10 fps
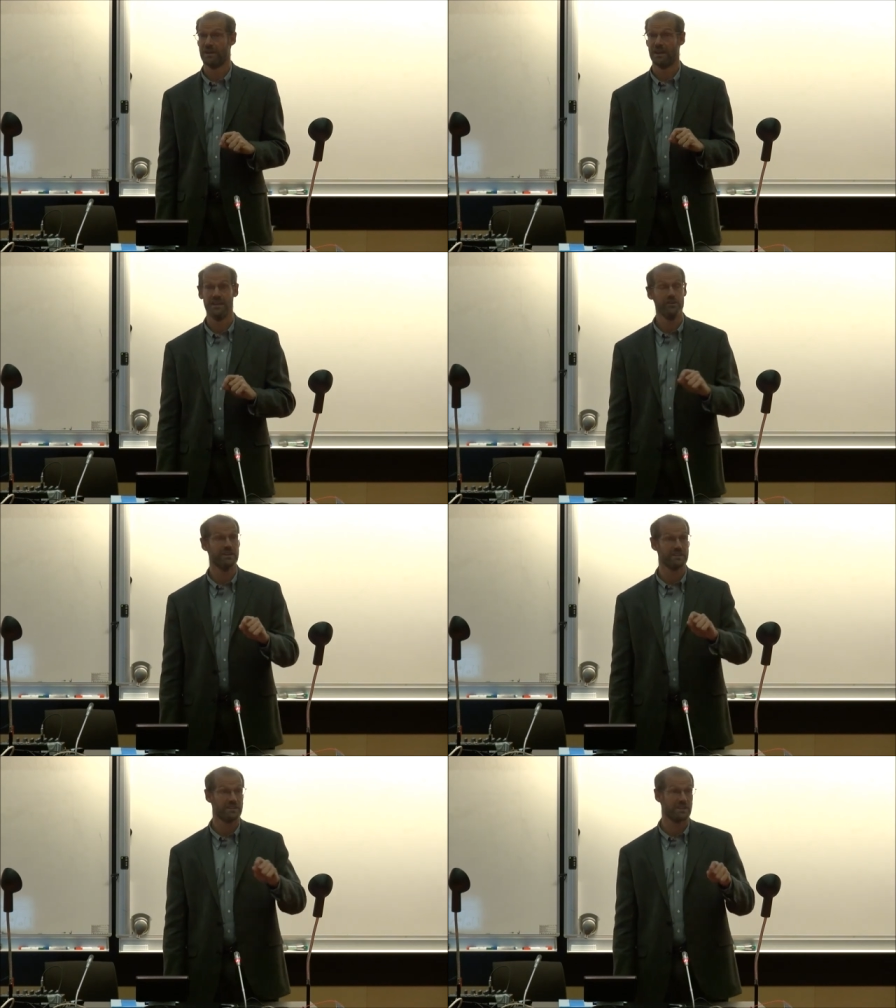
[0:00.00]
And here,
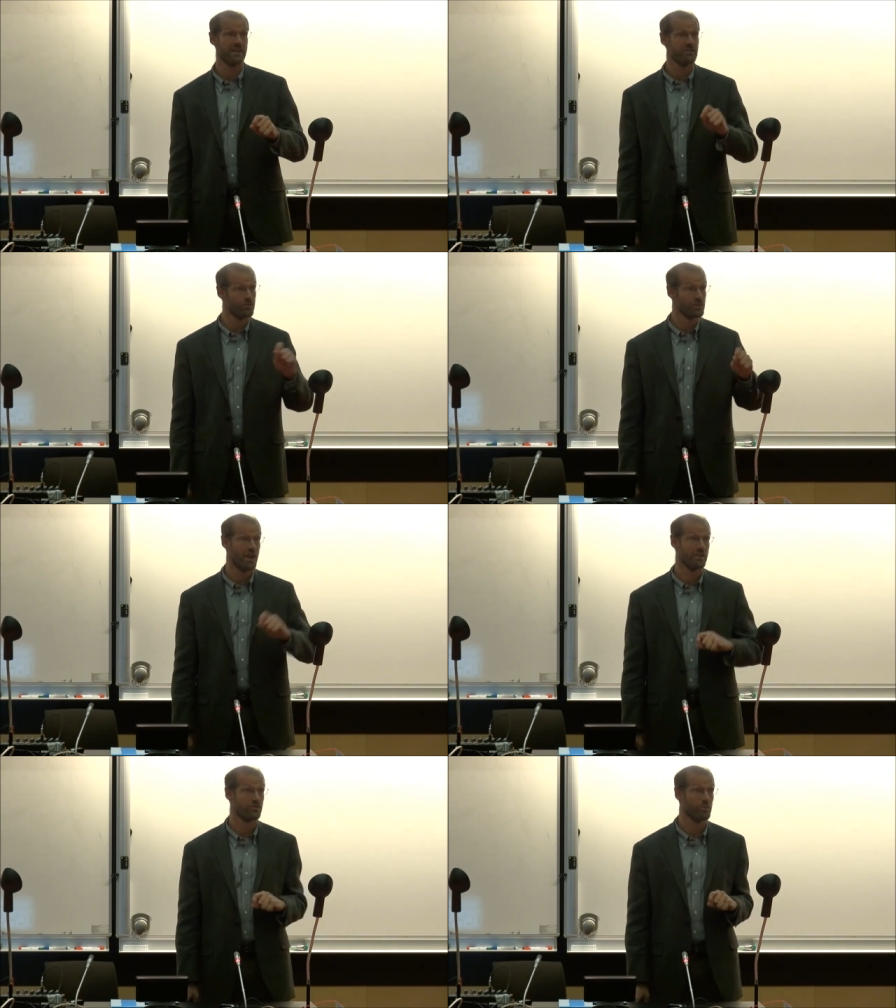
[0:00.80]
as I said,
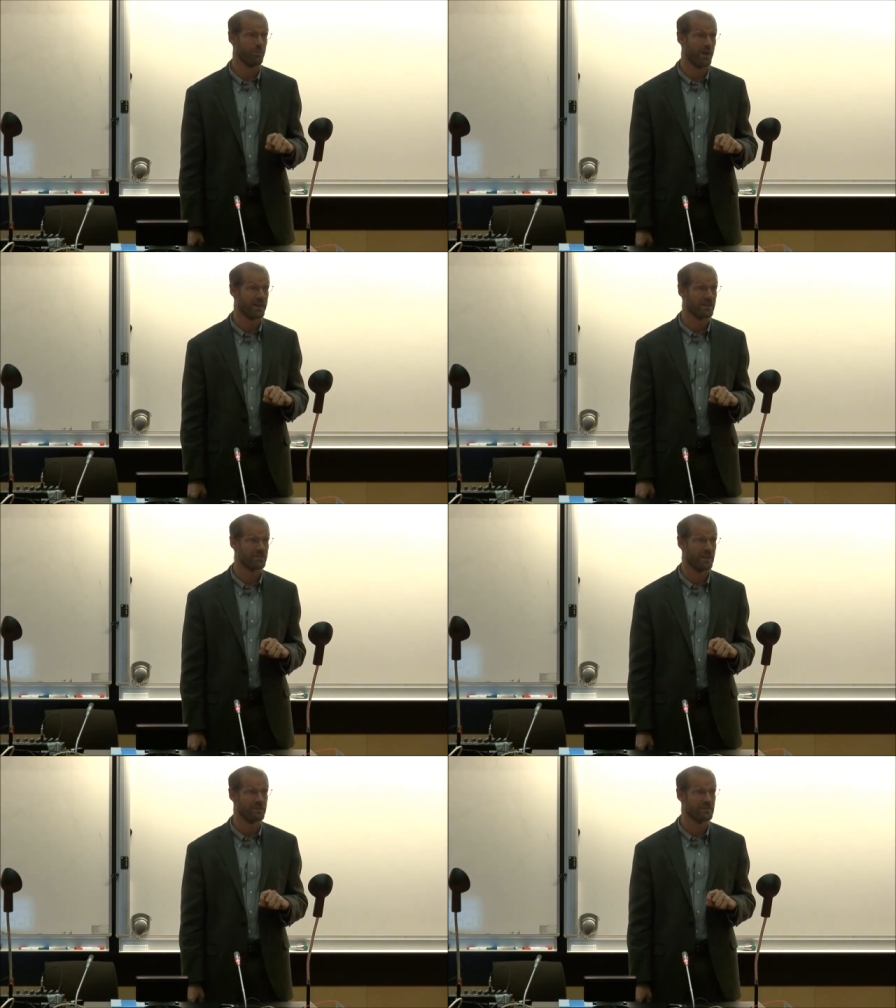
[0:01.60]
Rajan and Subramanian
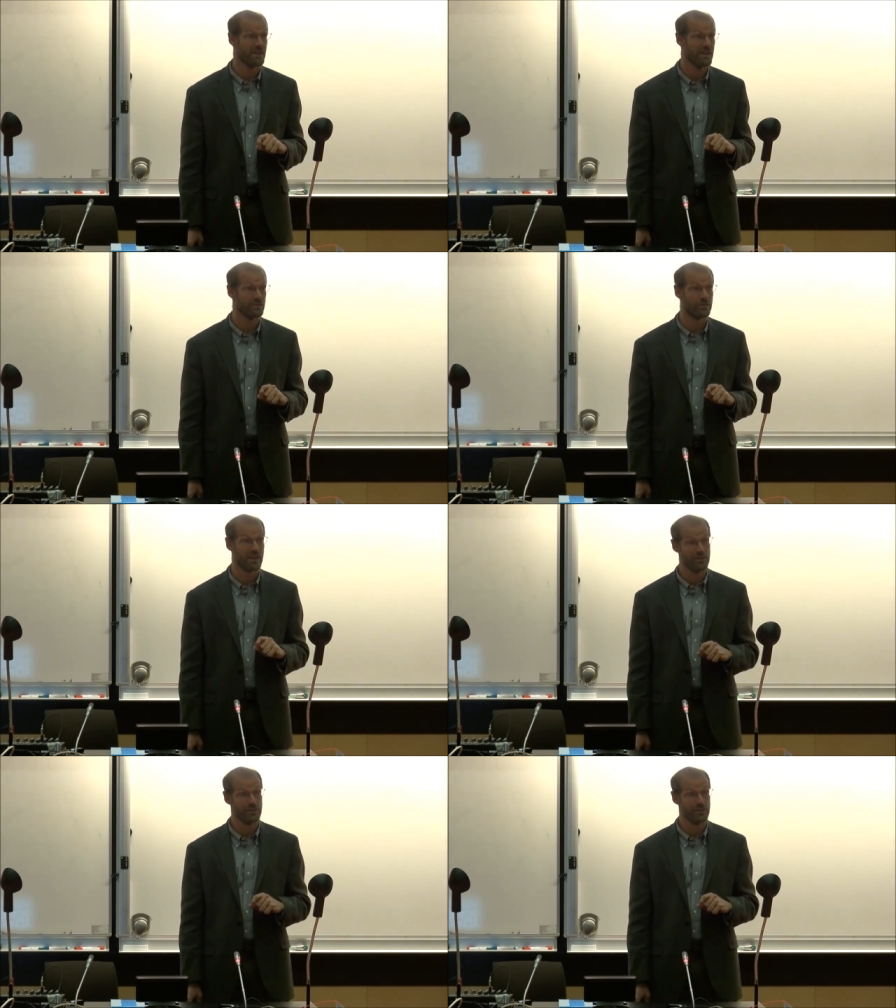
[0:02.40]
set the standard.